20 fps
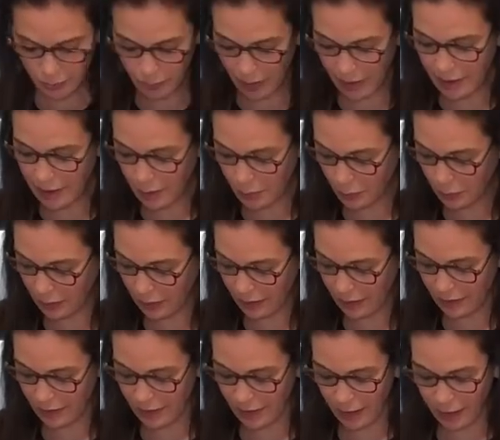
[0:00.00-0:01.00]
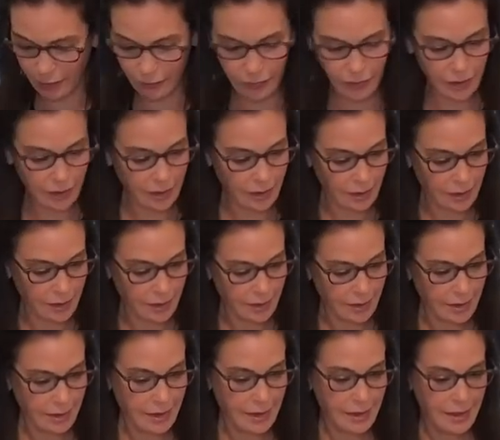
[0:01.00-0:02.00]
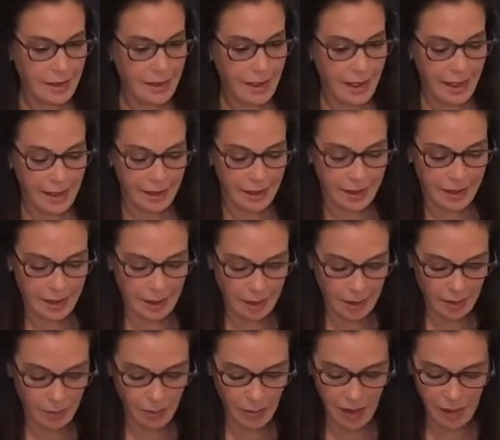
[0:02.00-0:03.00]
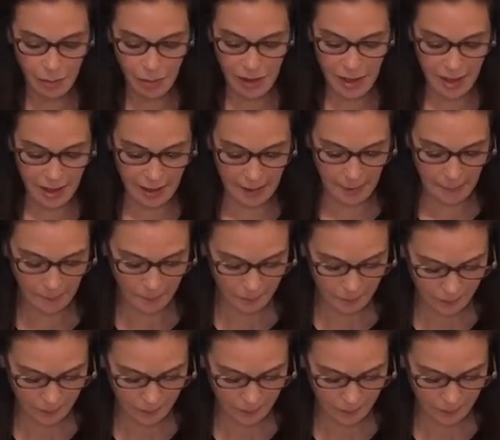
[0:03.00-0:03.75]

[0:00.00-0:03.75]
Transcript: ready to put it in the oven? I think it may be.